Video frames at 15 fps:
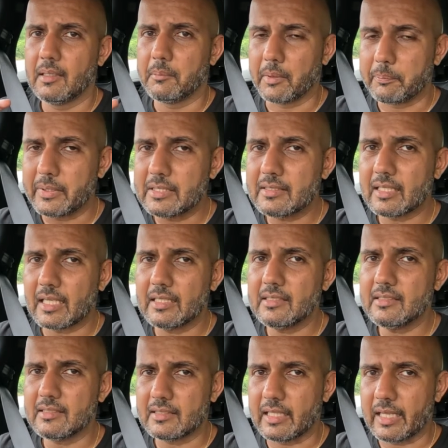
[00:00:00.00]
But
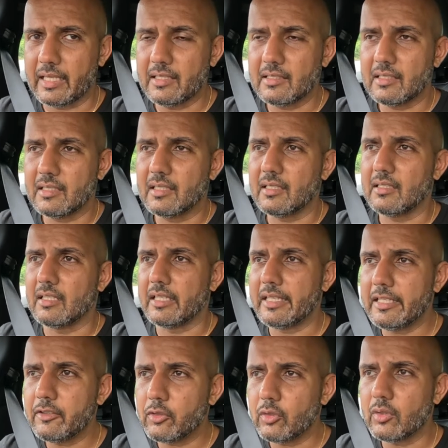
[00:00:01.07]
besides that, the
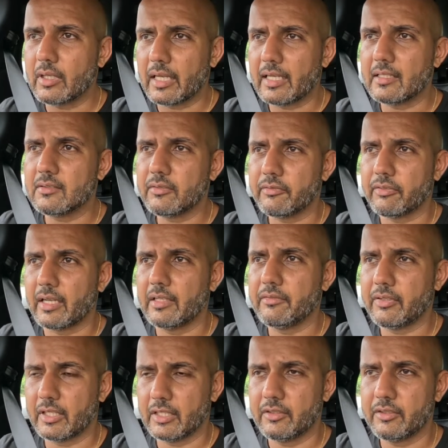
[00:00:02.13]
EQS
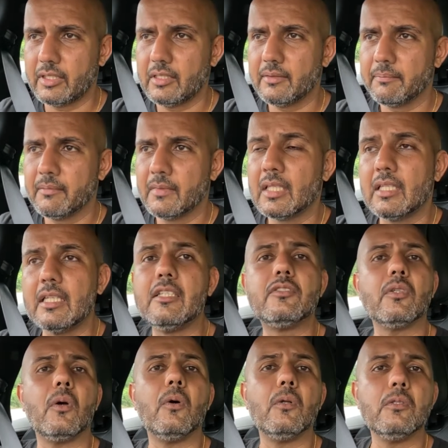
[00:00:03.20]
500 is
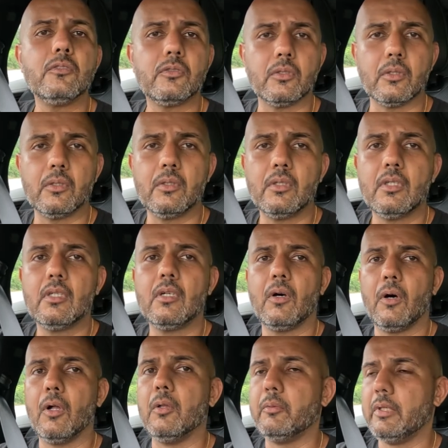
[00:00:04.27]
also
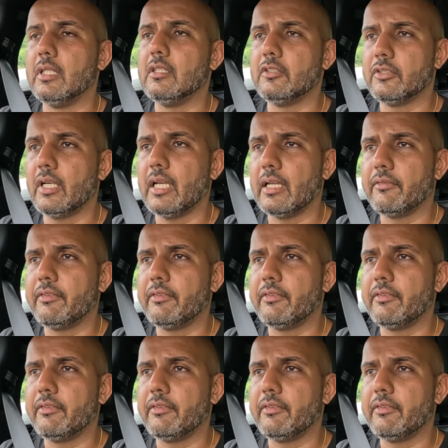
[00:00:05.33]
all-wheel drive.